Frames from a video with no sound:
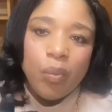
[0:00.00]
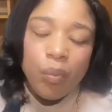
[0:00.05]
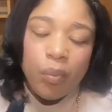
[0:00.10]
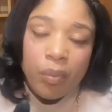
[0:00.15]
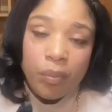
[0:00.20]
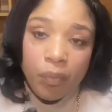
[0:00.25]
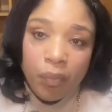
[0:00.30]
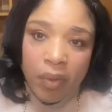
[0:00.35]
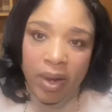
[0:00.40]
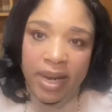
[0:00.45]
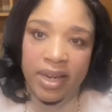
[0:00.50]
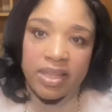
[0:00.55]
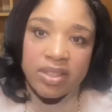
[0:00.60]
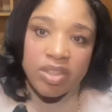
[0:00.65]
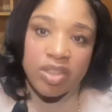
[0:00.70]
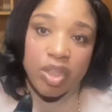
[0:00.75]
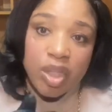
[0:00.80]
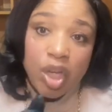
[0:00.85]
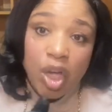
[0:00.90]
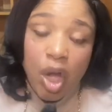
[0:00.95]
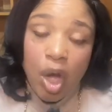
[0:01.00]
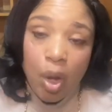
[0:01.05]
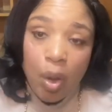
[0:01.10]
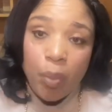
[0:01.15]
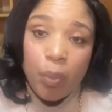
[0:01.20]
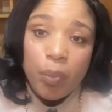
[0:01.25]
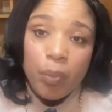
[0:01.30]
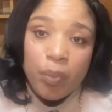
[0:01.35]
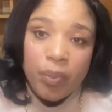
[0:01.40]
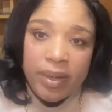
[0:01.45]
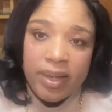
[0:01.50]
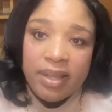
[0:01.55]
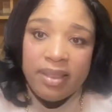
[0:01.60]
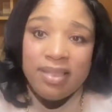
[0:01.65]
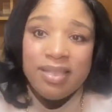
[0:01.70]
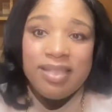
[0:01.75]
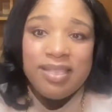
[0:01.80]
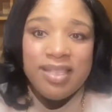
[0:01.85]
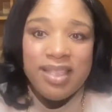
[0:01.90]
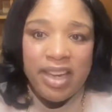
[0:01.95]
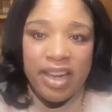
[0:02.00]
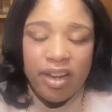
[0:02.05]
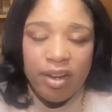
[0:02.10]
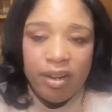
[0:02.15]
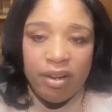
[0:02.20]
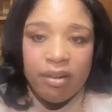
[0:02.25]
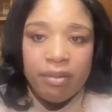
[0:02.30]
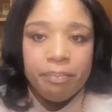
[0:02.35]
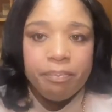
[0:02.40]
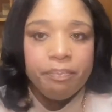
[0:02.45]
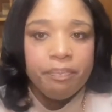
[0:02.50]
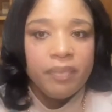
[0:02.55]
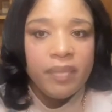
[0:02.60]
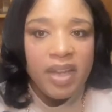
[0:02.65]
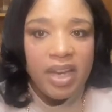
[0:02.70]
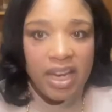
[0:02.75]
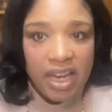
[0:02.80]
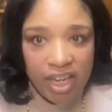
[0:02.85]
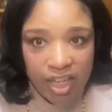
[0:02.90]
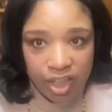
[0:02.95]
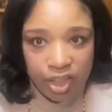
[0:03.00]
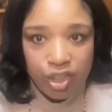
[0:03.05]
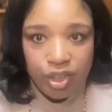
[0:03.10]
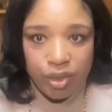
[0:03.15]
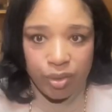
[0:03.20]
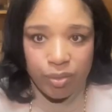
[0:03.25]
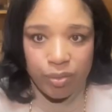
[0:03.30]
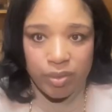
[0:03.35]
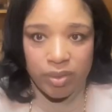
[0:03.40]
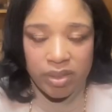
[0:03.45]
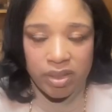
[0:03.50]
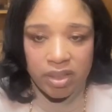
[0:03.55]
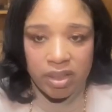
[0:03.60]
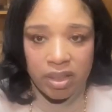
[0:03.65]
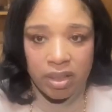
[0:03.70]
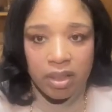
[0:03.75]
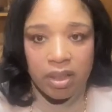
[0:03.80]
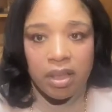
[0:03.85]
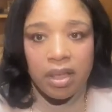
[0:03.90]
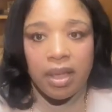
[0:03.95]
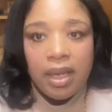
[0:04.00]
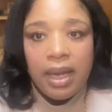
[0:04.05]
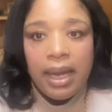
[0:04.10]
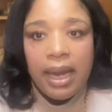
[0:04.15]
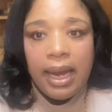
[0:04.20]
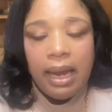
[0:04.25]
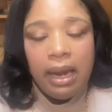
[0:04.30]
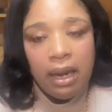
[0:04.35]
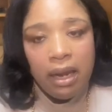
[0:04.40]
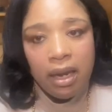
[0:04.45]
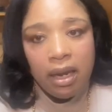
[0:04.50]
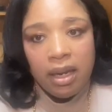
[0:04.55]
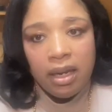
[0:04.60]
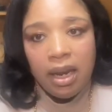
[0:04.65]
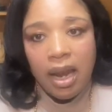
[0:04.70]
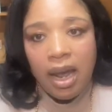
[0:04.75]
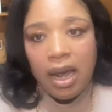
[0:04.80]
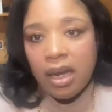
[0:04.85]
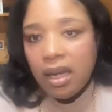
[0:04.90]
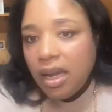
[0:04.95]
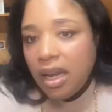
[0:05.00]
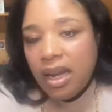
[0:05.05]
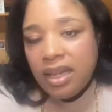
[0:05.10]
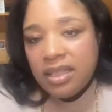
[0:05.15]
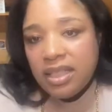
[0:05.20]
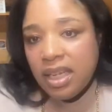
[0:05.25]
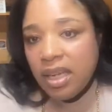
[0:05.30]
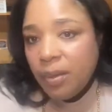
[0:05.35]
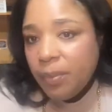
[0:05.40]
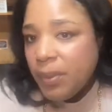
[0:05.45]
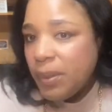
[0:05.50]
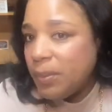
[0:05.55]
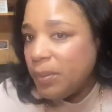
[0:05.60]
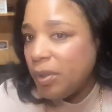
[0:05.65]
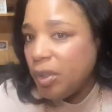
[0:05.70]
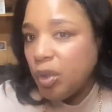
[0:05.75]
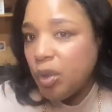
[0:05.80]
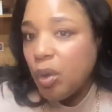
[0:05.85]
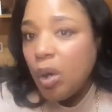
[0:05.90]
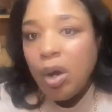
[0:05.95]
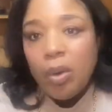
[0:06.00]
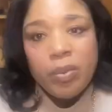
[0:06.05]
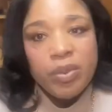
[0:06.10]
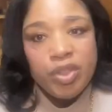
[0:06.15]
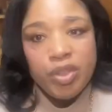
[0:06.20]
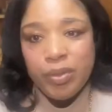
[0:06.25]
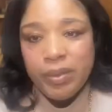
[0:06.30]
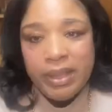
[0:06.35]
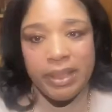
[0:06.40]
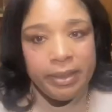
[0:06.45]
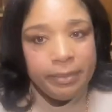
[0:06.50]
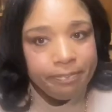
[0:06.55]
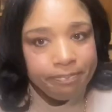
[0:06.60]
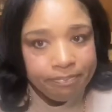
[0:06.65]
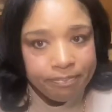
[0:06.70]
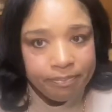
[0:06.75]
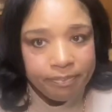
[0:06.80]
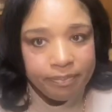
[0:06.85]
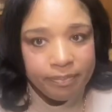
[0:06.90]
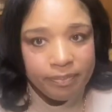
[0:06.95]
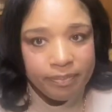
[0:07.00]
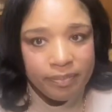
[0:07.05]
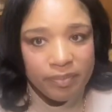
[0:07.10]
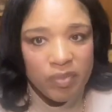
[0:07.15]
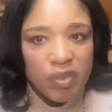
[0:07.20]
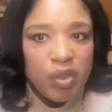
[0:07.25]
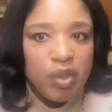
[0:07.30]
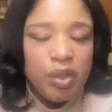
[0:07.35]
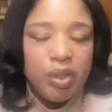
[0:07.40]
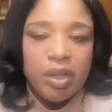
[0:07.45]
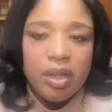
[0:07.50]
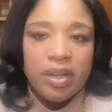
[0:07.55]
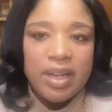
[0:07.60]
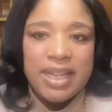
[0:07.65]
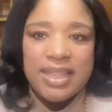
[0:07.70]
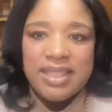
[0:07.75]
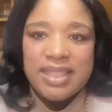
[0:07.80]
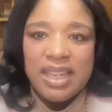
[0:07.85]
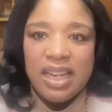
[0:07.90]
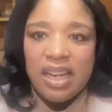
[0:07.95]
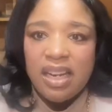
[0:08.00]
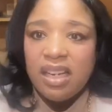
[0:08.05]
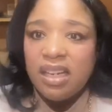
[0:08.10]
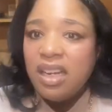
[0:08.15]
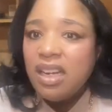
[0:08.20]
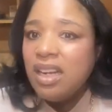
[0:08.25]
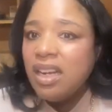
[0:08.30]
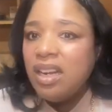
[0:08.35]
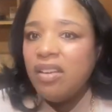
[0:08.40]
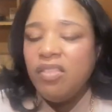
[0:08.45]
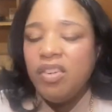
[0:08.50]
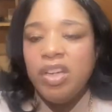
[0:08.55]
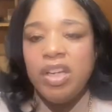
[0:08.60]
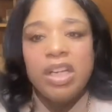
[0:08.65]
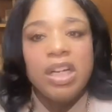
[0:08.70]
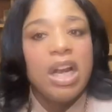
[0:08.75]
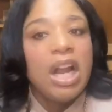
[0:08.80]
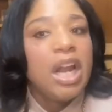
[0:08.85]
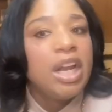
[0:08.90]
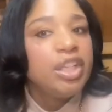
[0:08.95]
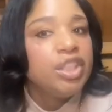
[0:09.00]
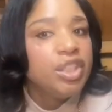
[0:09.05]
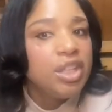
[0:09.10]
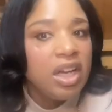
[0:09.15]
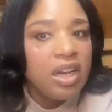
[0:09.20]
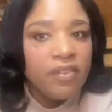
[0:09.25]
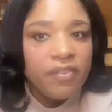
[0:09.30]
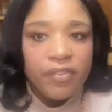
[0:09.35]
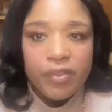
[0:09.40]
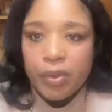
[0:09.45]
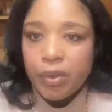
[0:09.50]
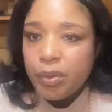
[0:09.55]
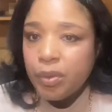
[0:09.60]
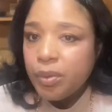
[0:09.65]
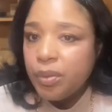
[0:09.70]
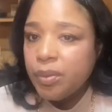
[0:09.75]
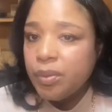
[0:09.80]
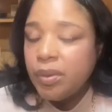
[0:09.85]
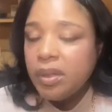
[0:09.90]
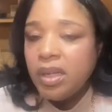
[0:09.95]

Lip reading: ways to cope with their issues. And I tell people, you are what you eat. You know that saying? If you eat a lot of junk food